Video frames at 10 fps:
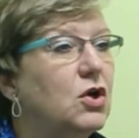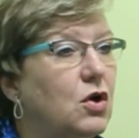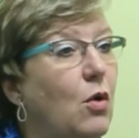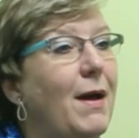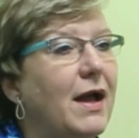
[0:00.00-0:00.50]

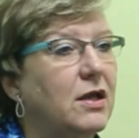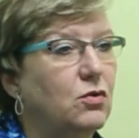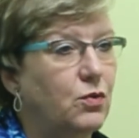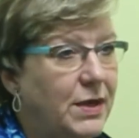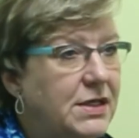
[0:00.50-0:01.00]
Go back
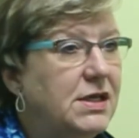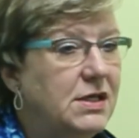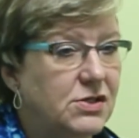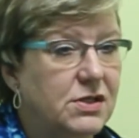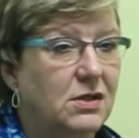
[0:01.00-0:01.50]
and
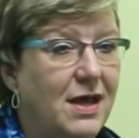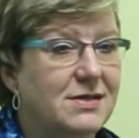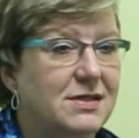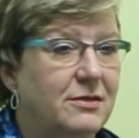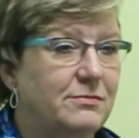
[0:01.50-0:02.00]
reteach the
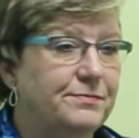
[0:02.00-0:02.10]
lesson.